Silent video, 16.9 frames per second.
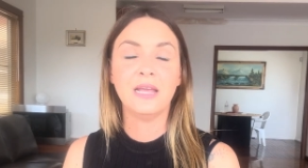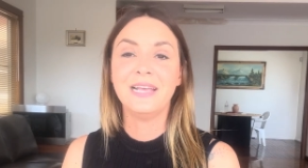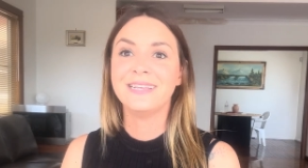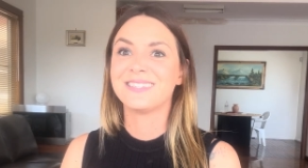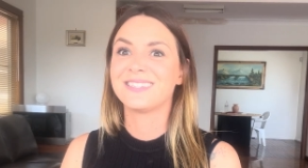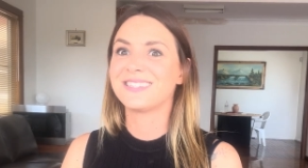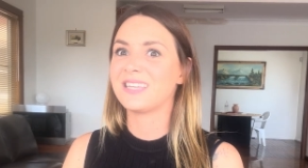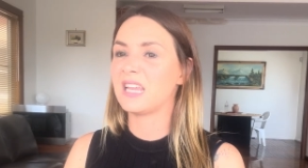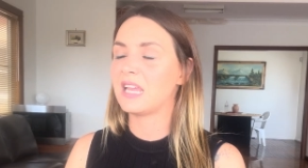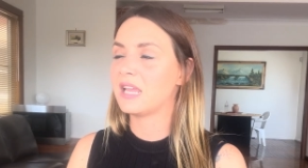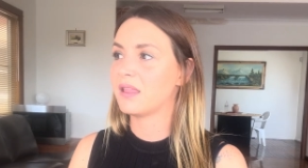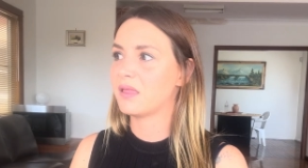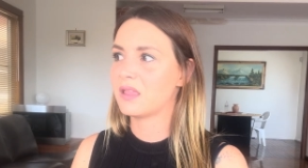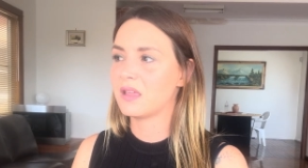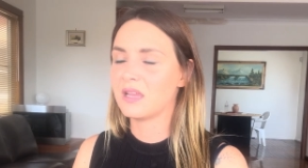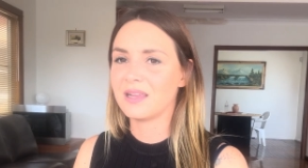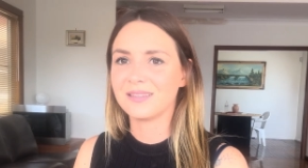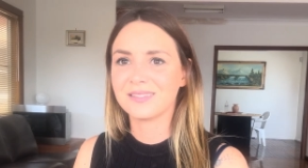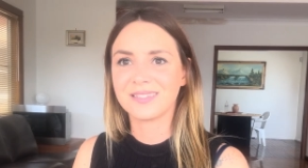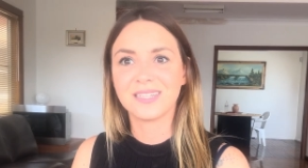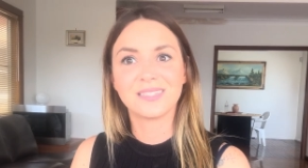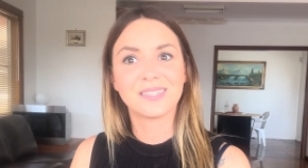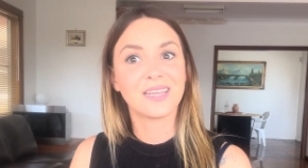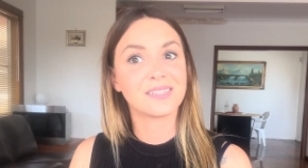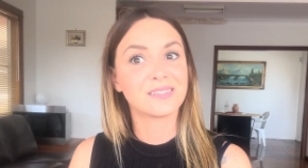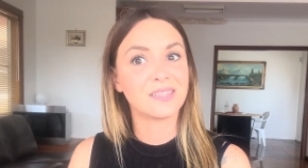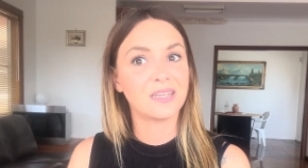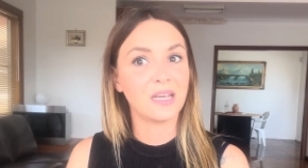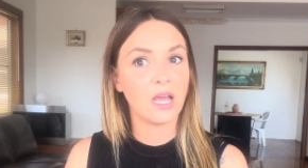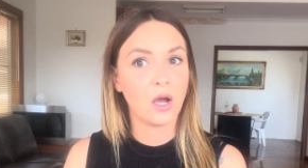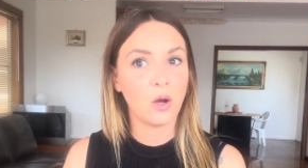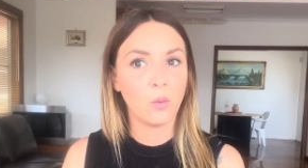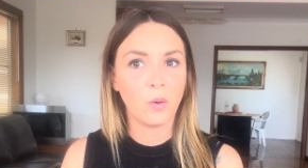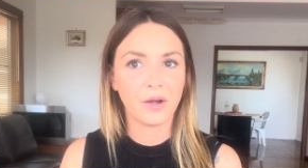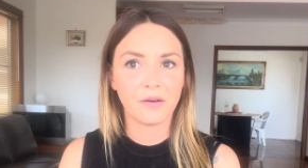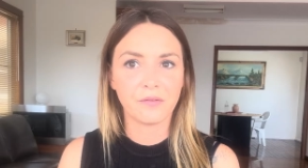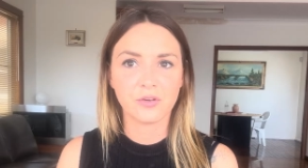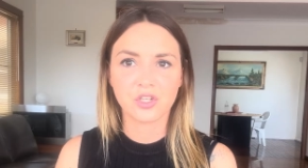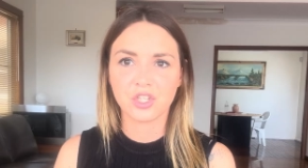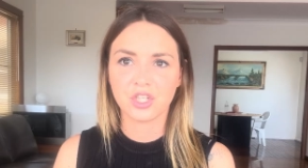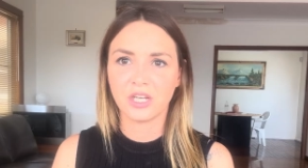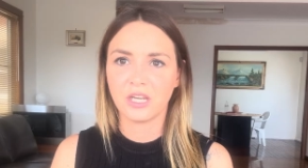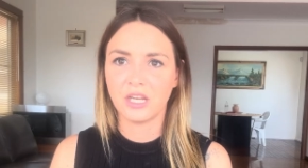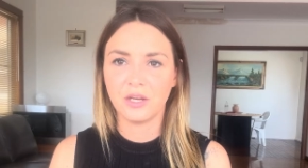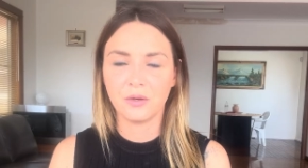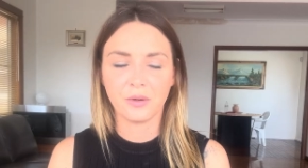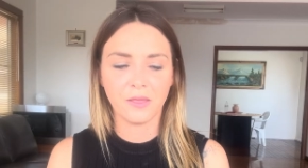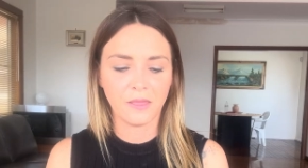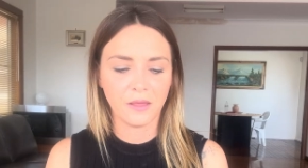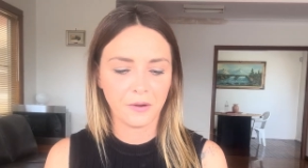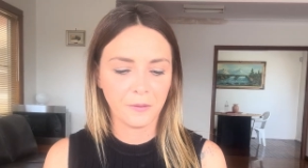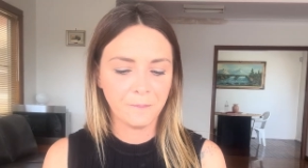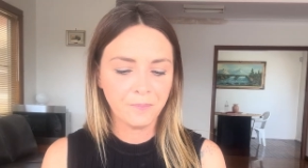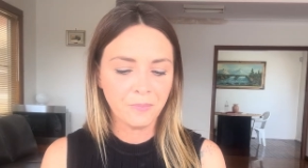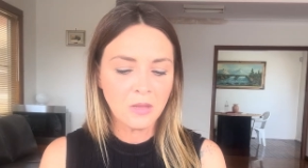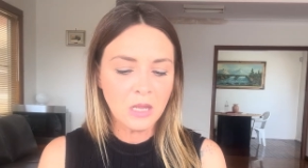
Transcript: seeing things and testing out whatever shit here and there.